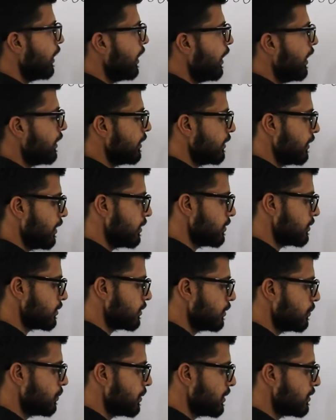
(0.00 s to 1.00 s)
And this
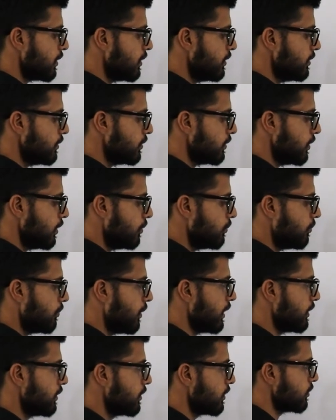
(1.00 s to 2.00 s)
represents a
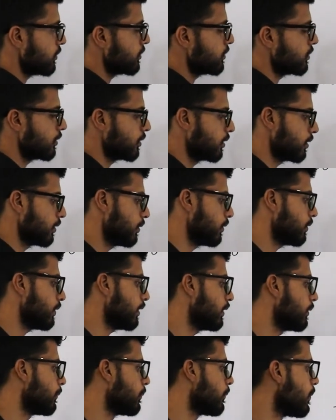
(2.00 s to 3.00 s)
minus.
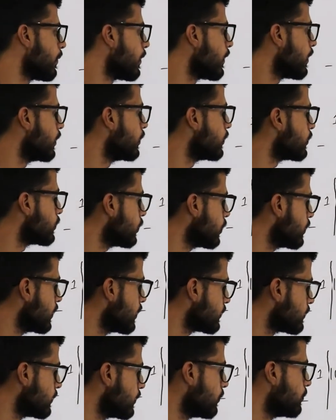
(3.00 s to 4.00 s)
Okay. So
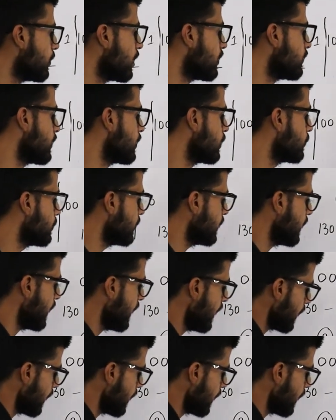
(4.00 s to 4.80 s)
this number will be